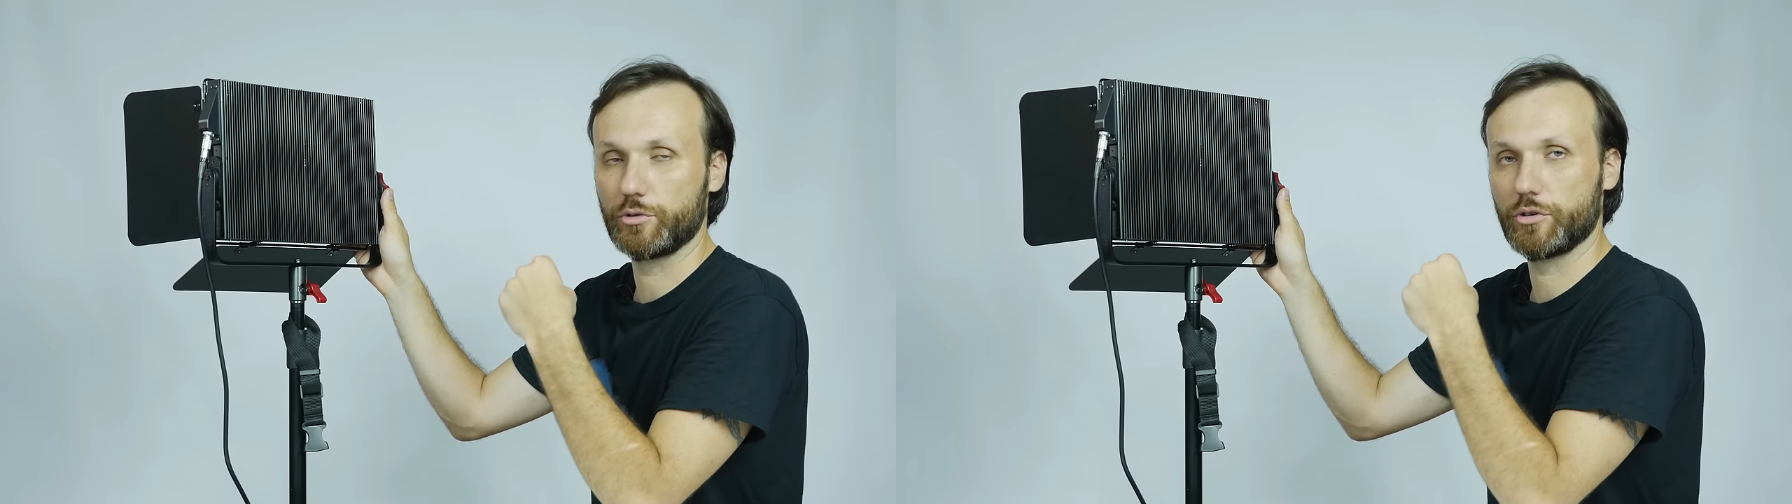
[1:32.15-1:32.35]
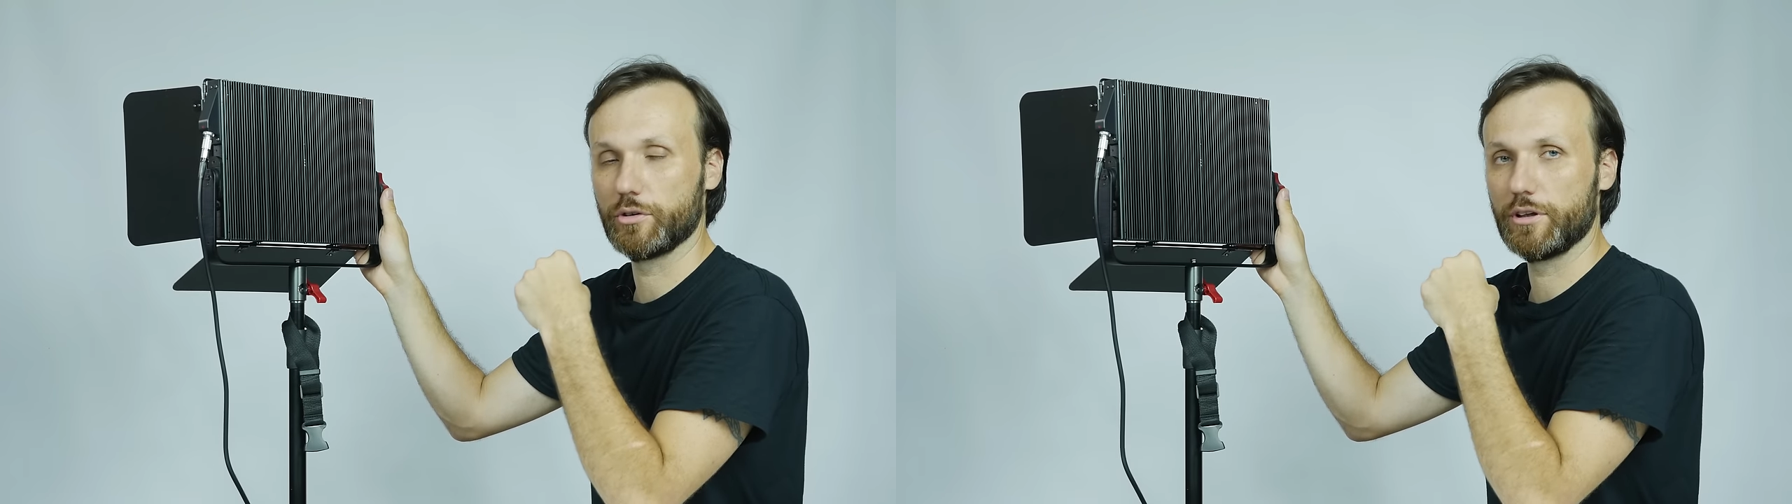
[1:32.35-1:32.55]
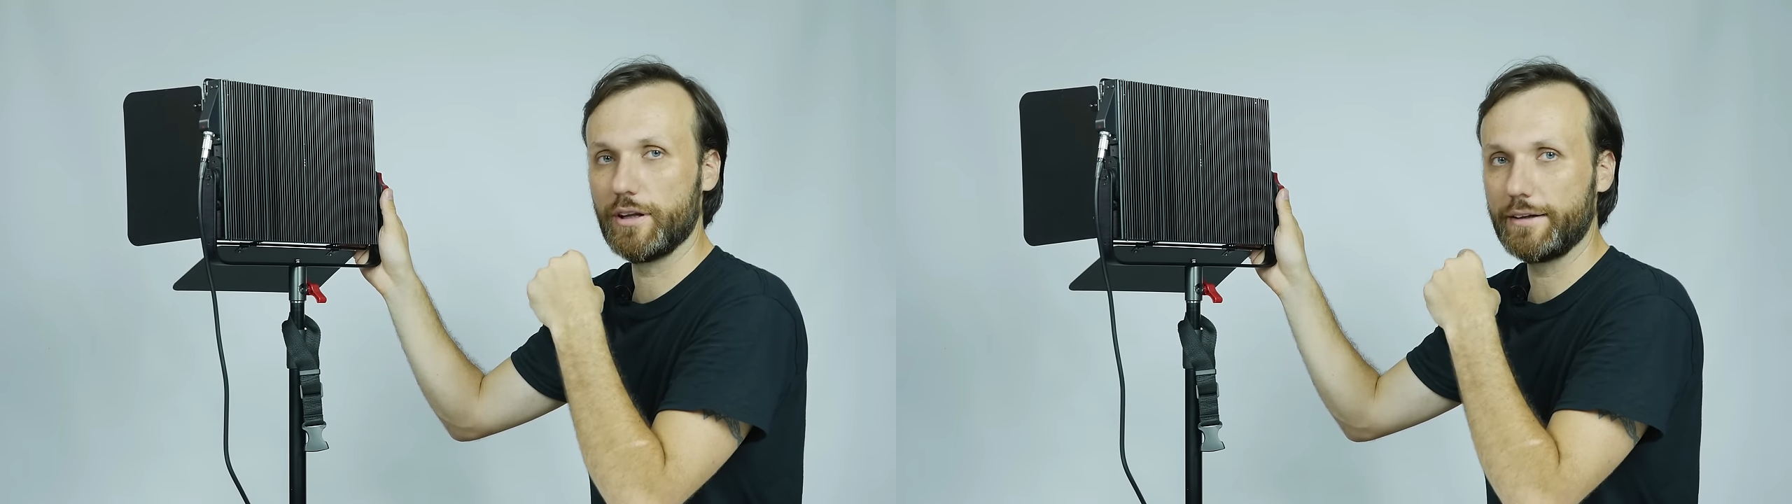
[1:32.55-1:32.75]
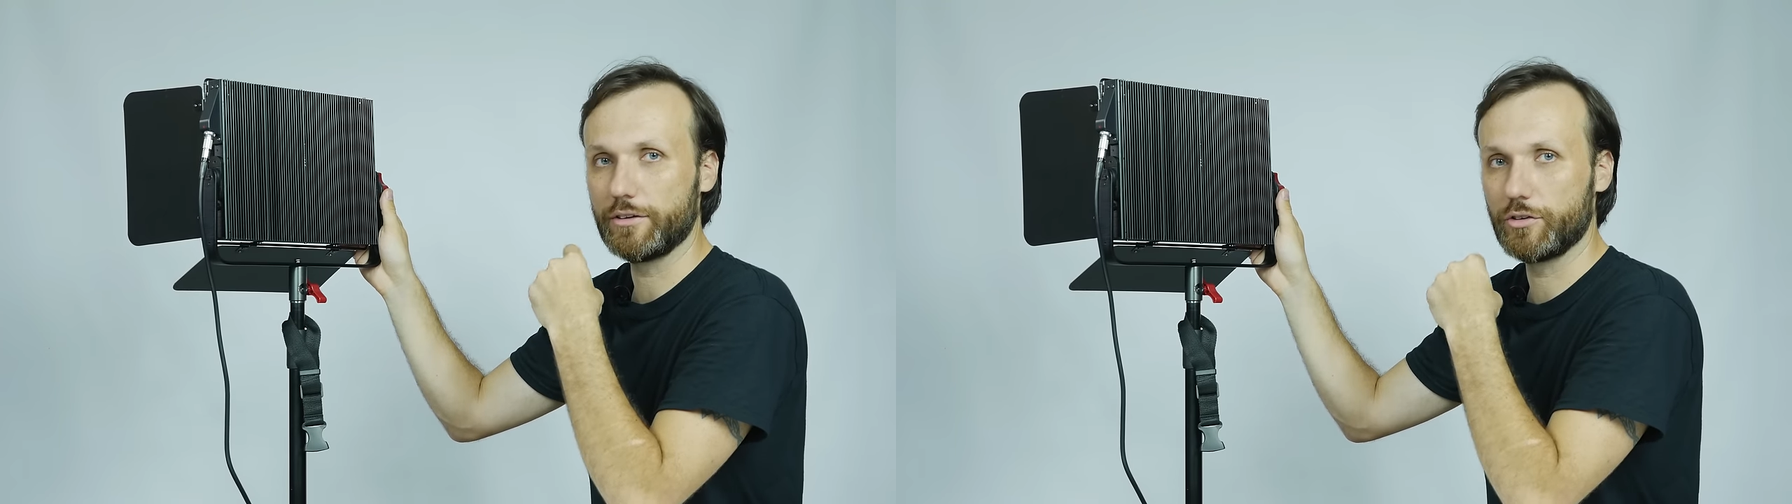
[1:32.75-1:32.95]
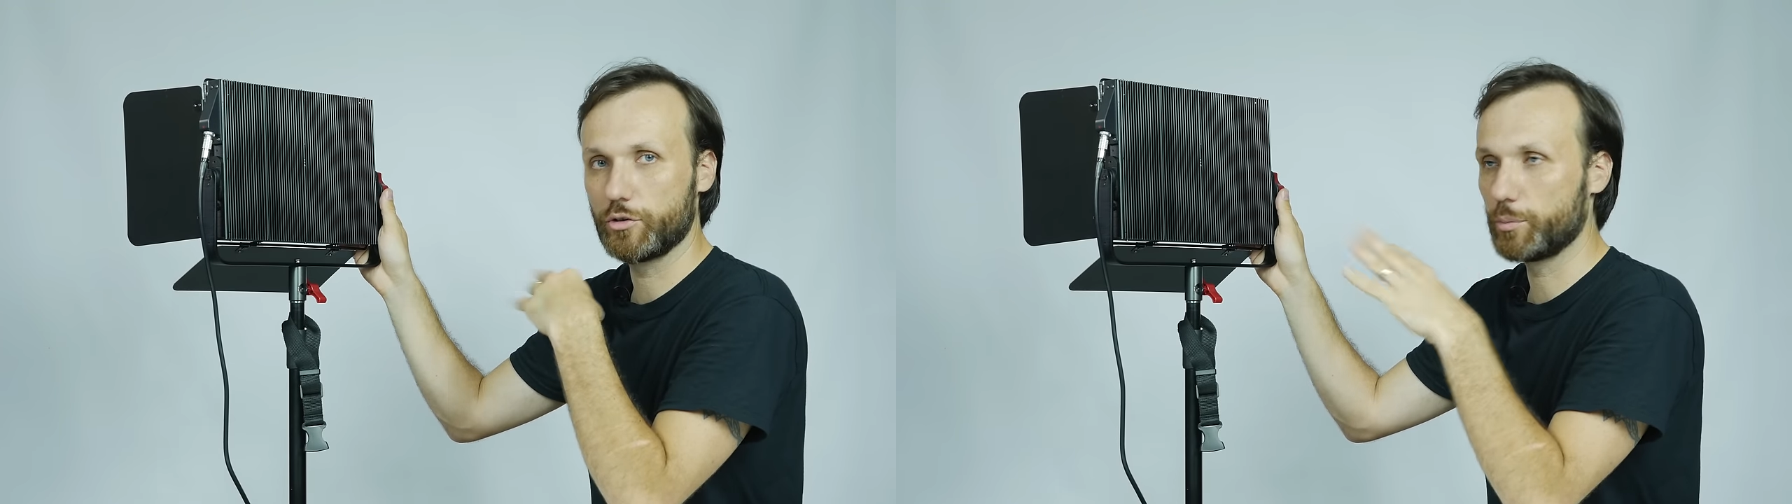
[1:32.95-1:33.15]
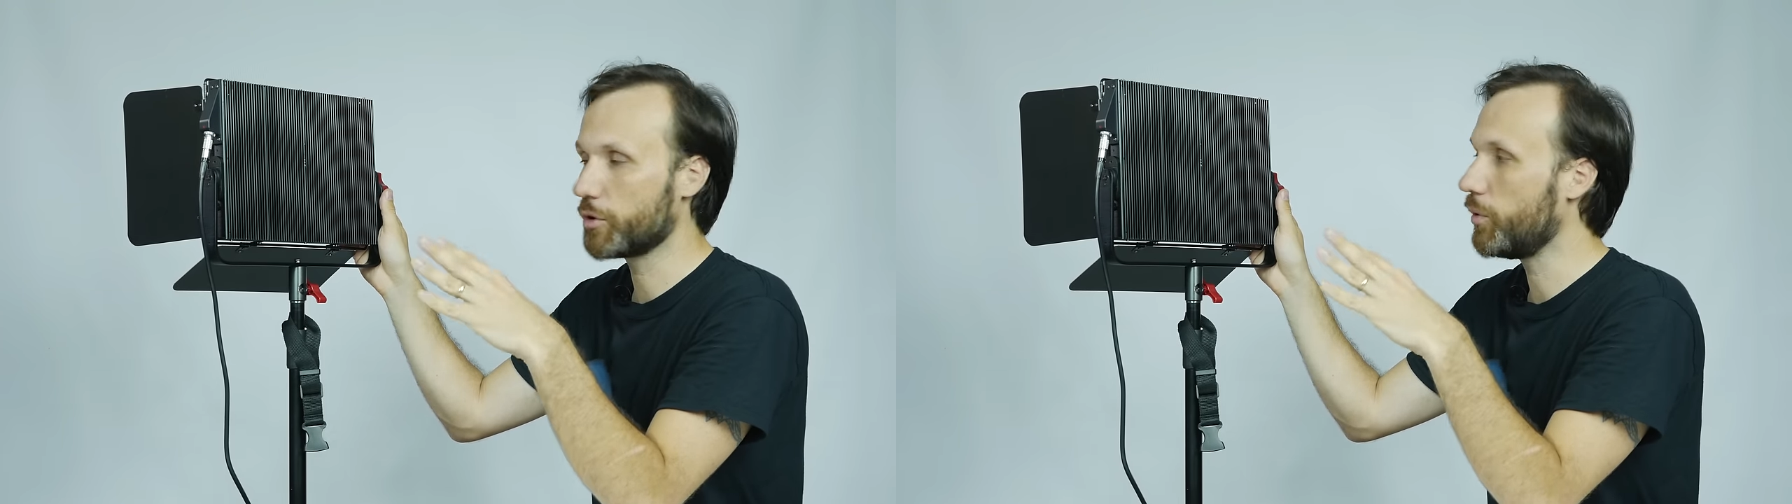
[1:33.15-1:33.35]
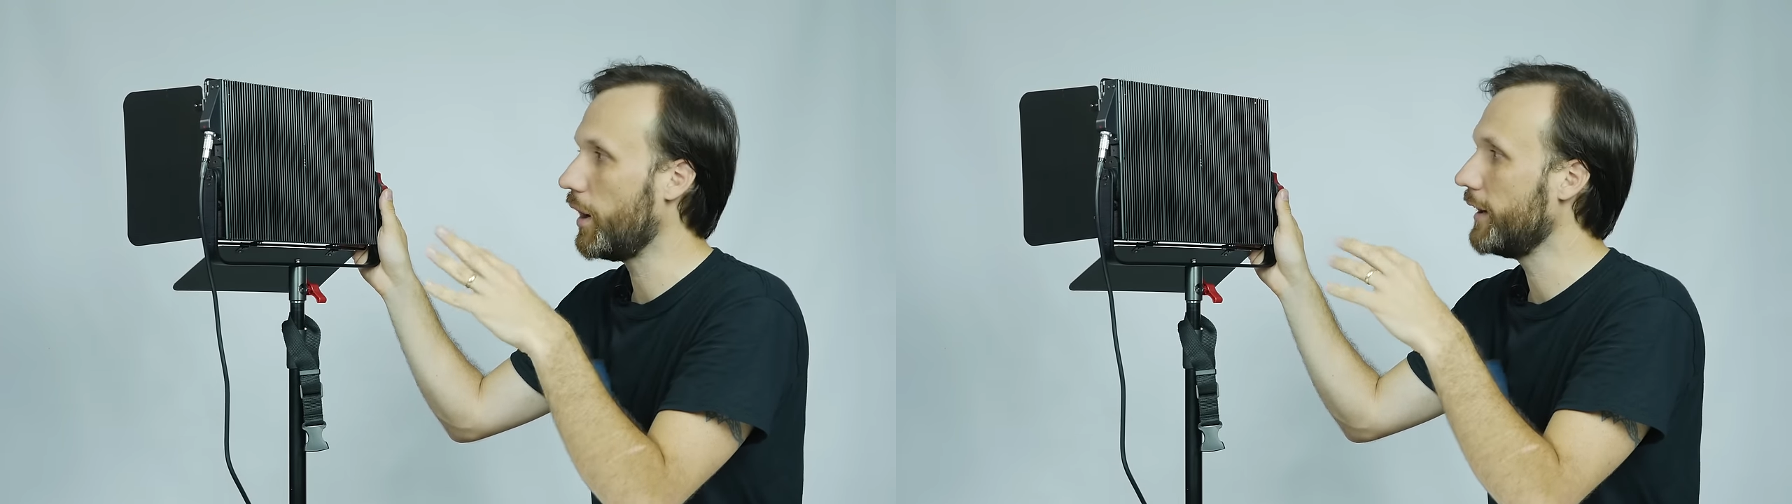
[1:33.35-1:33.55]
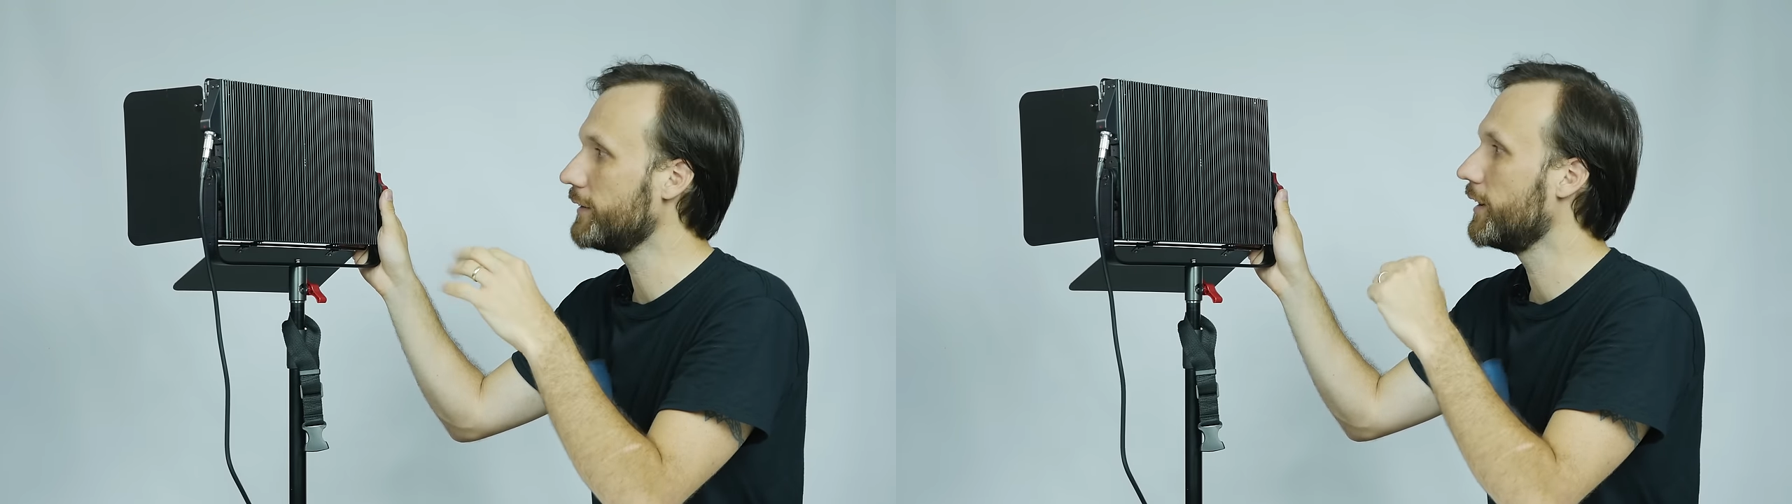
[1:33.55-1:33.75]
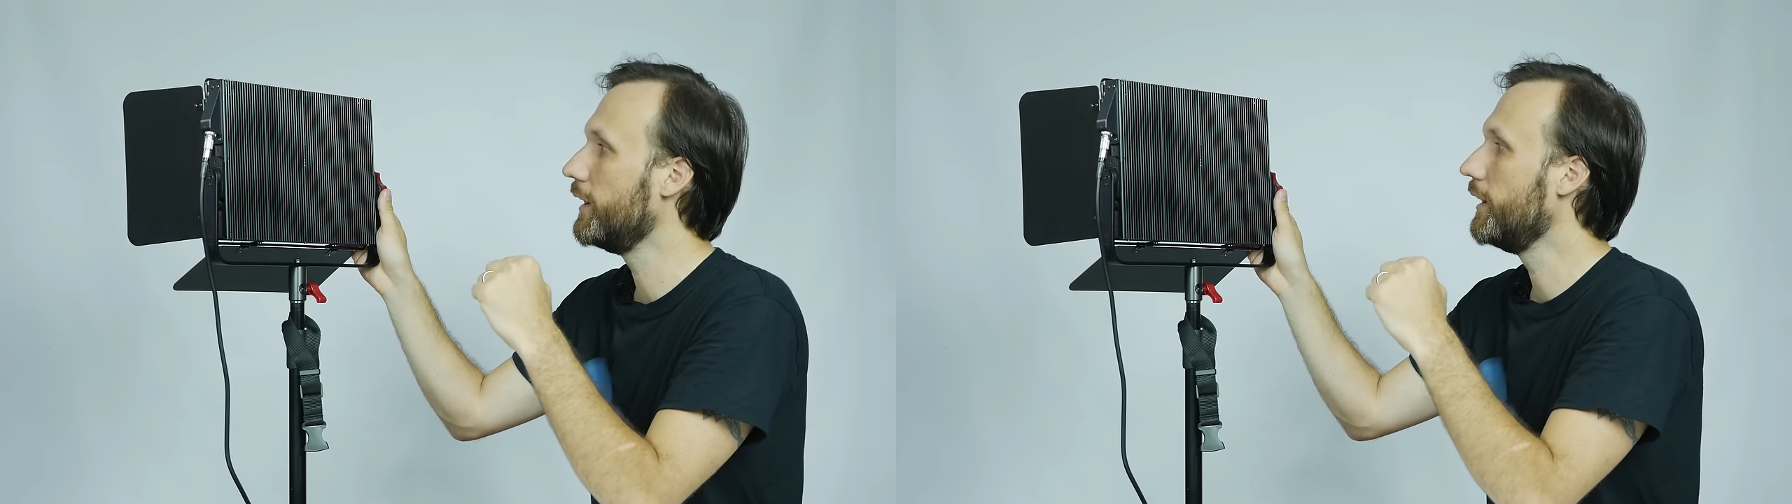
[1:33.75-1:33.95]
So the light is super quiet,